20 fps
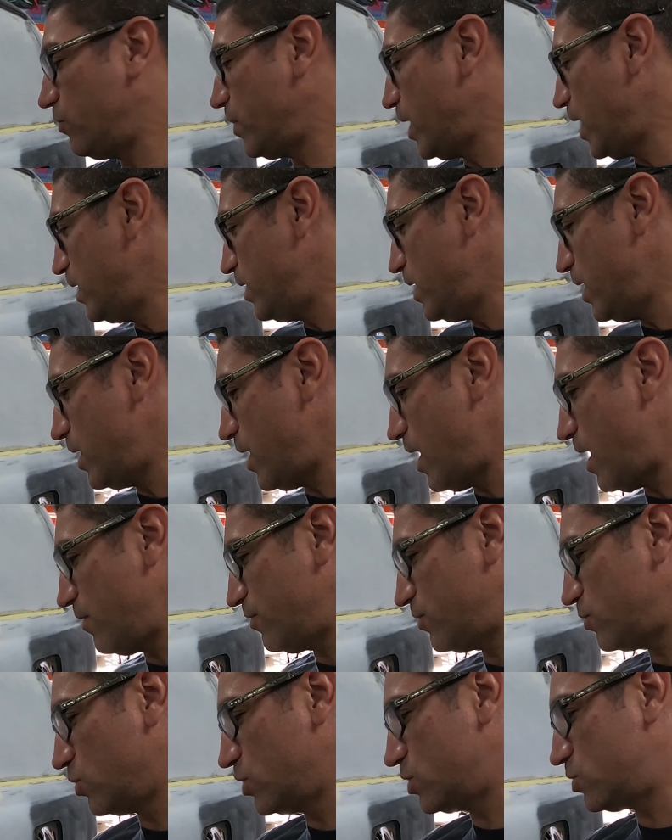and then
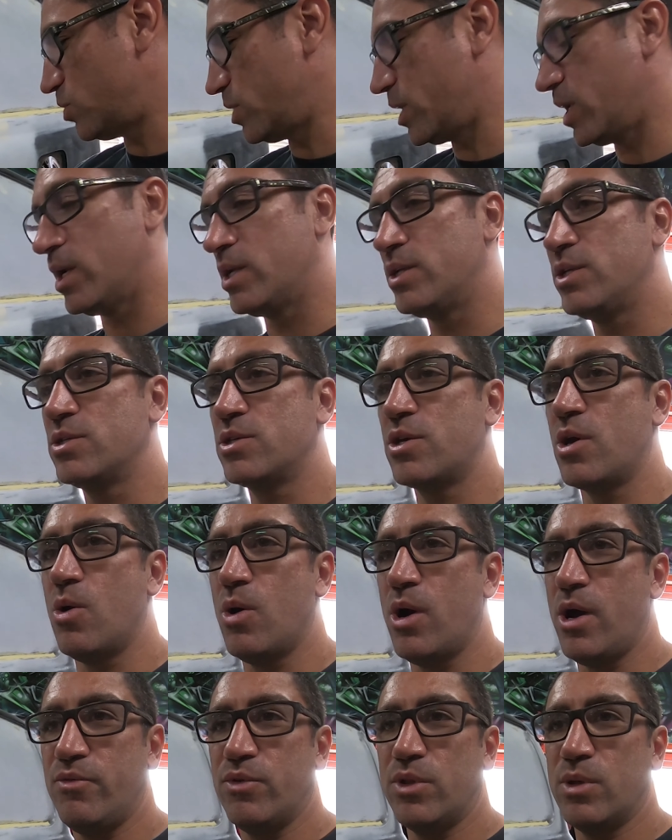afterwards we're going to just
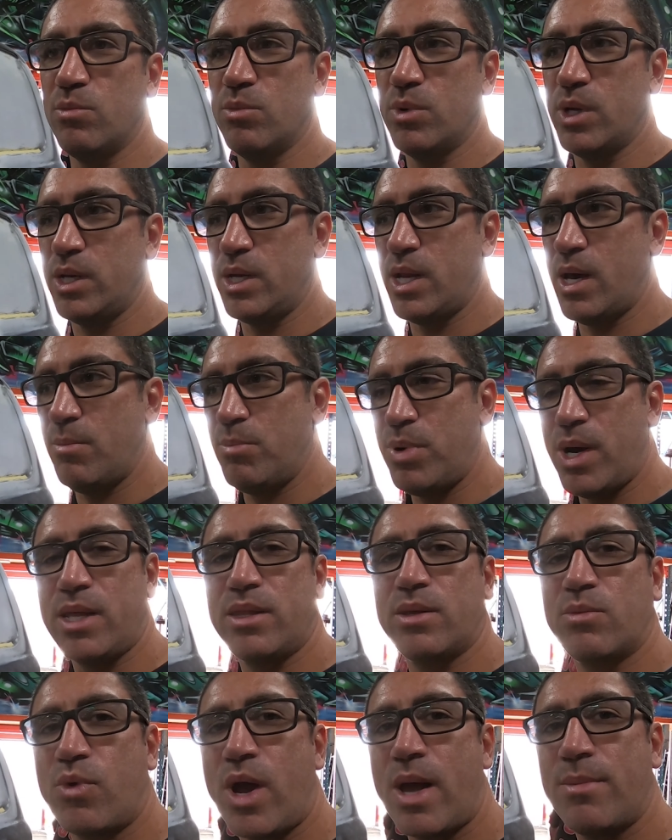go over them and
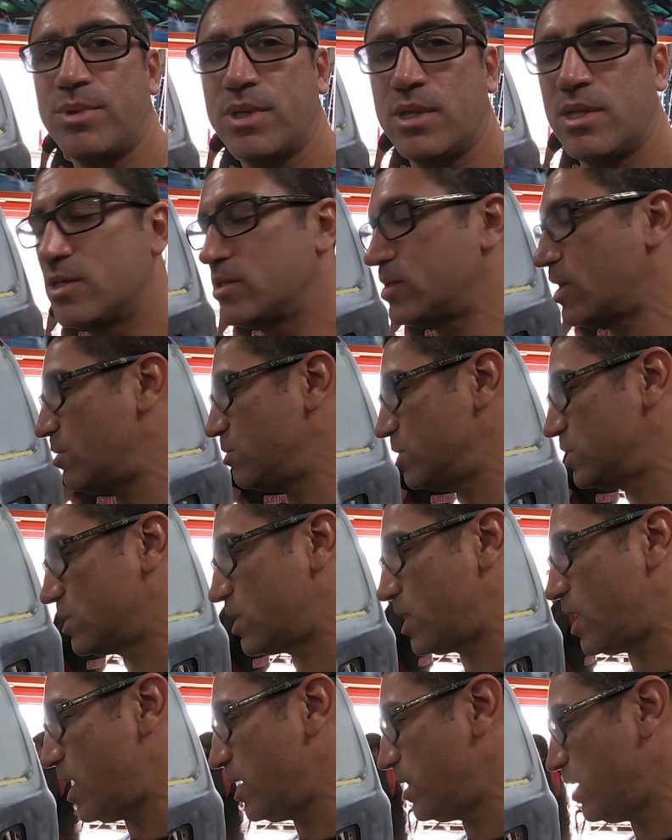paint them Raptor the same as the
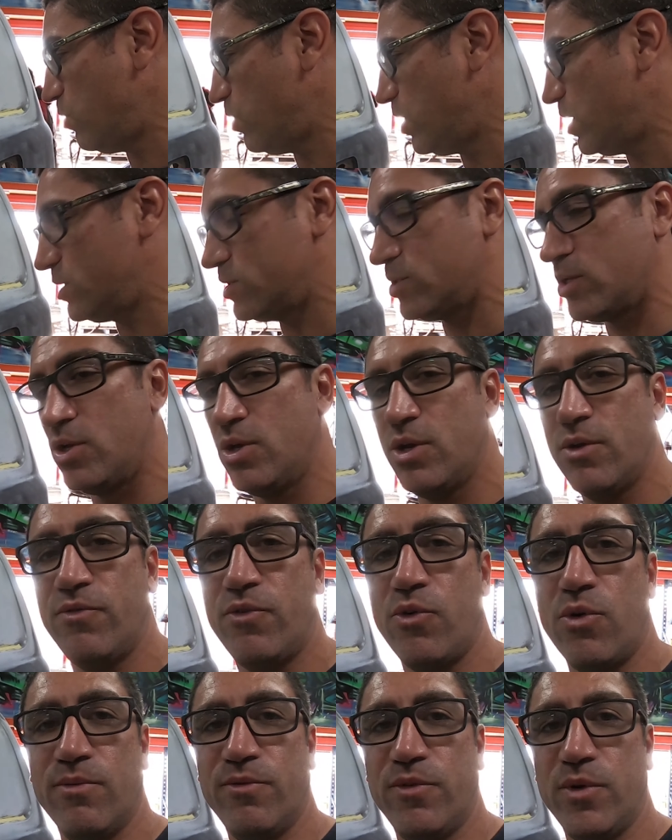car. That way there's a
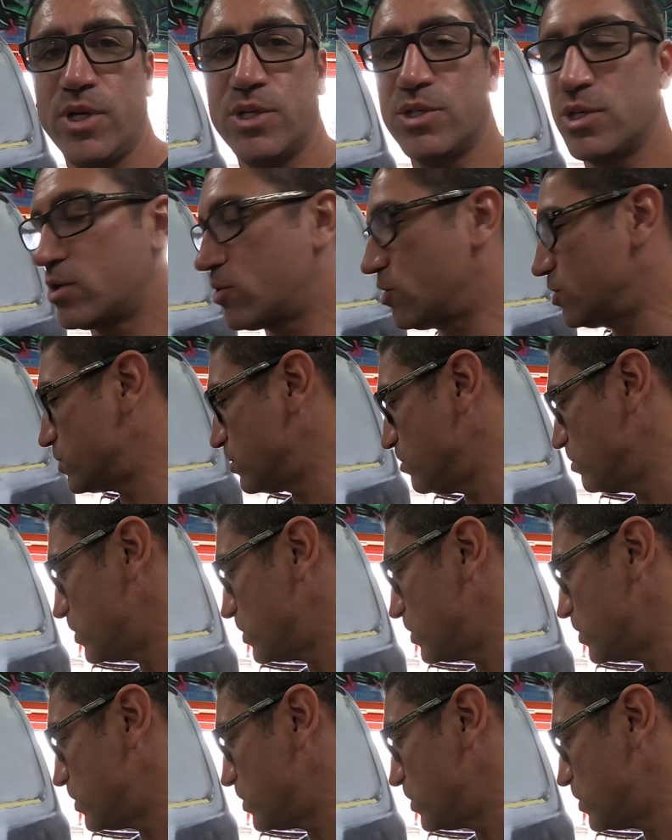uniform finish across them,